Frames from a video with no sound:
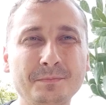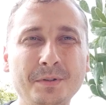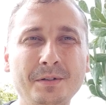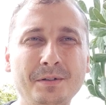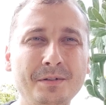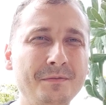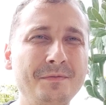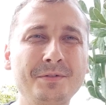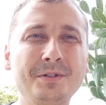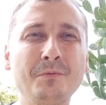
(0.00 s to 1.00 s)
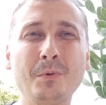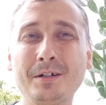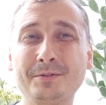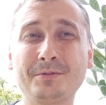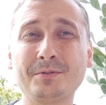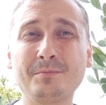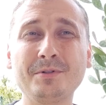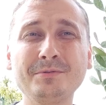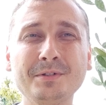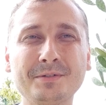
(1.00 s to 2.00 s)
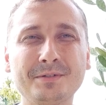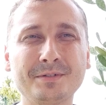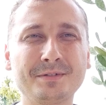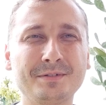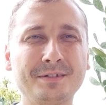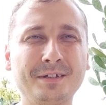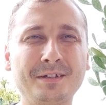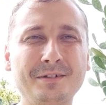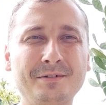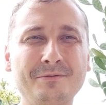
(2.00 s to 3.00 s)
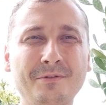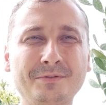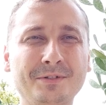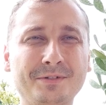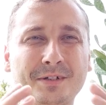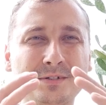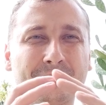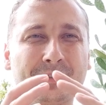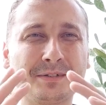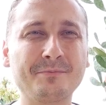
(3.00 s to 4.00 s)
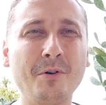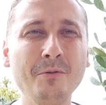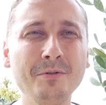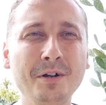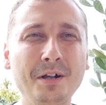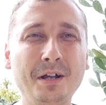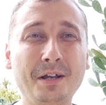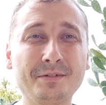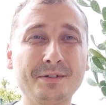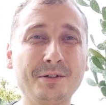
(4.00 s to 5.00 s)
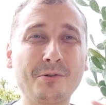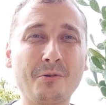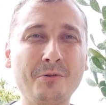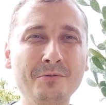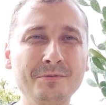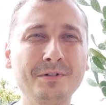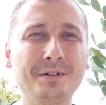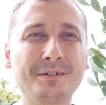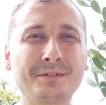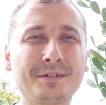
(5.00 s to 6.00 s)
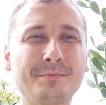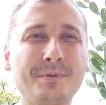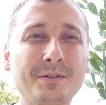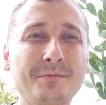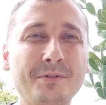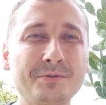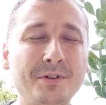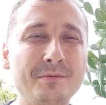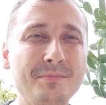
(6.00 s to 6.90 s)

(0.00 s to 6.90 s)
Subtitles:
If you see vines on the buildings, they often start like small, and they grow, and they spread for entire